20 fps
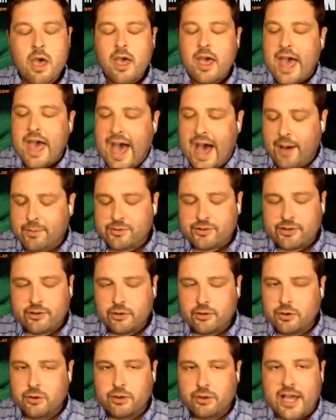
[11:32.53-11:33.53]

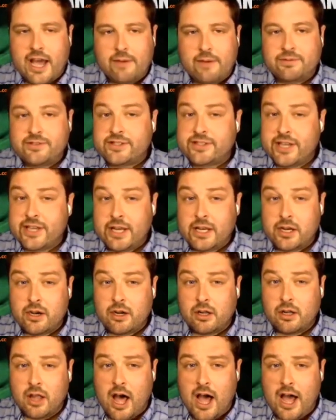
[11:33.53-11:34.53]
Absolutely. I've seen it
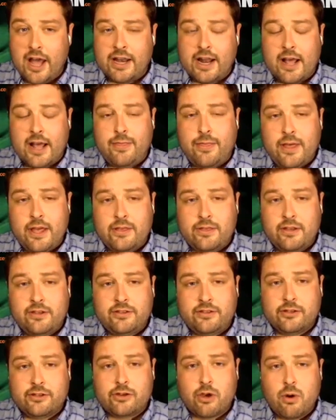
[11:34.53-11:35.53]
a lot, and I think
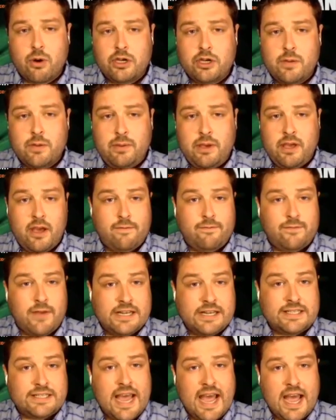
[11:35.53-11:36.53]
this is going to be a
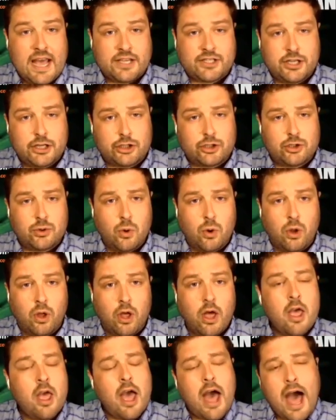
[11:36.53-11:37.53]
fantastic tool.